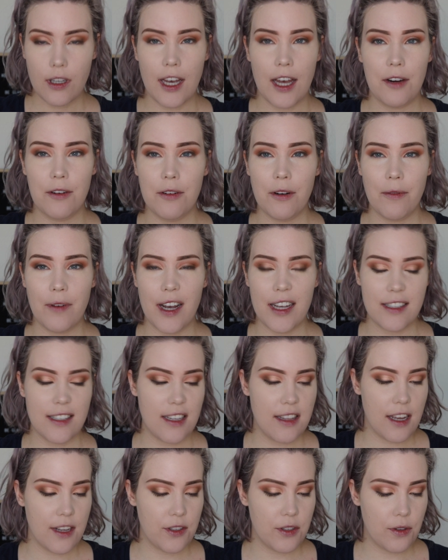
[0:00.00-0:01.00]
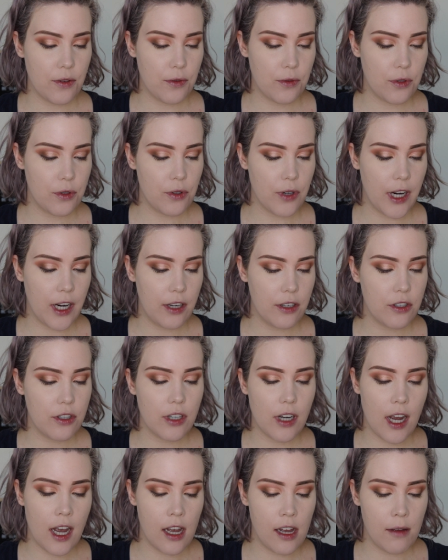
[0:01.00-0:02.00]
I don't know why I said that so
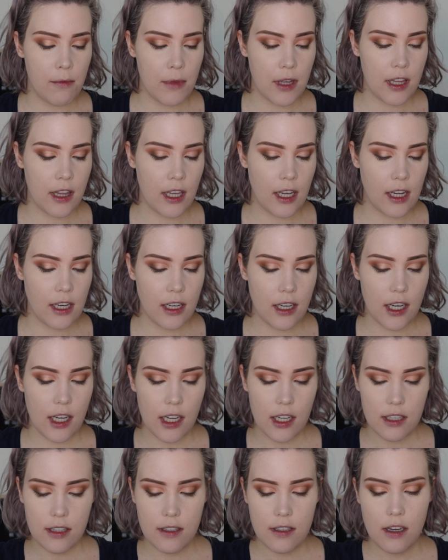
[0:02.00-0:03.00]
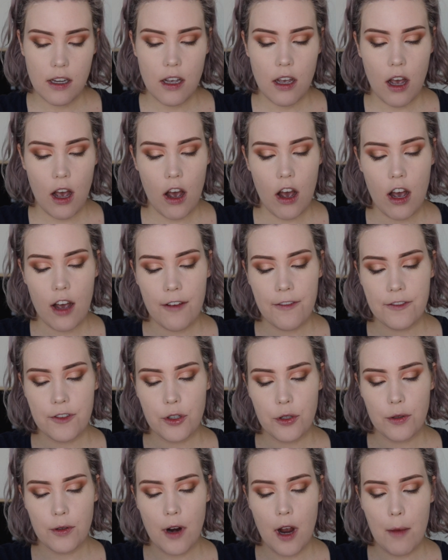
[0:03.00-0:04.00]
strange, the NYX Off
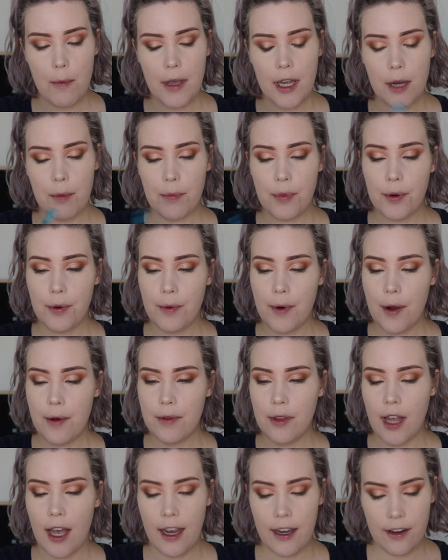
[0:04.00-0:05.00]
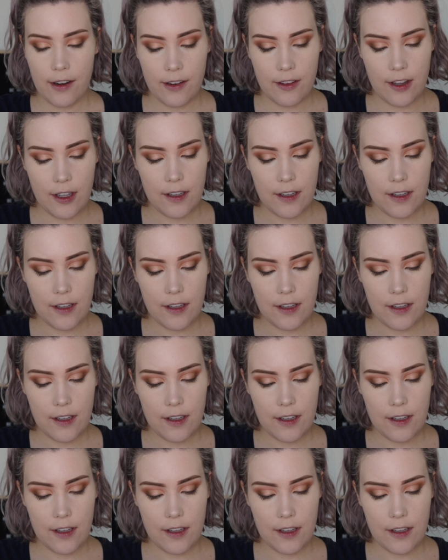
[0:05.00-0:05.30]
Tropic Pro Liner.